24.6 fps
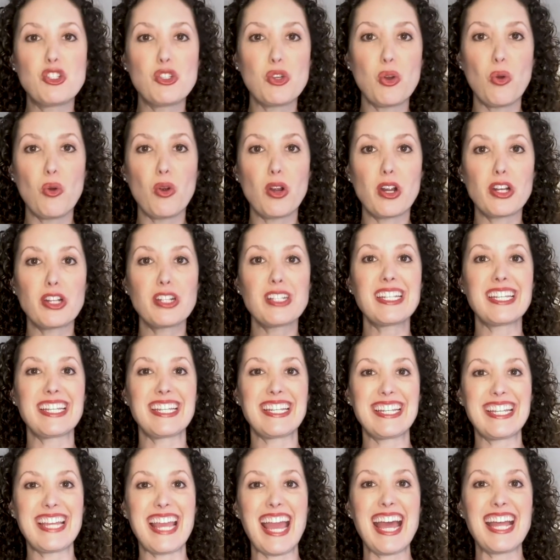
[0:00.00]
door to
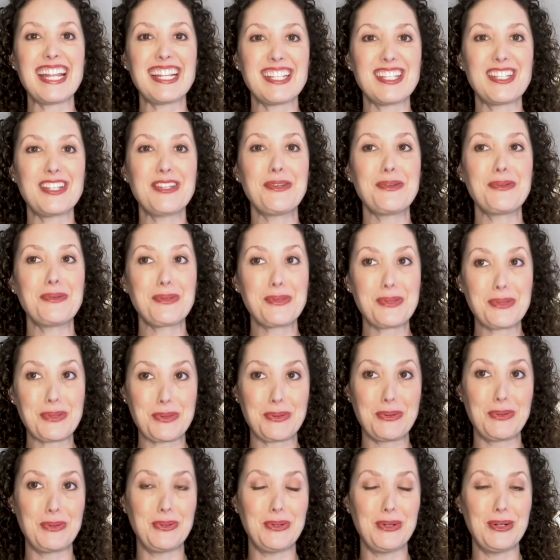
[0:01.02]
get to
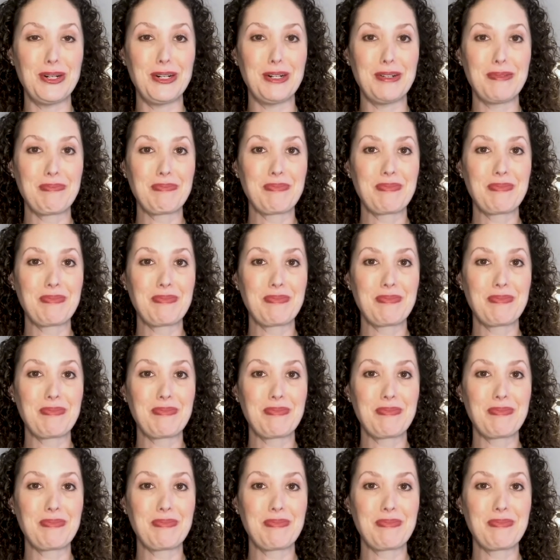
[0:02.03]
school.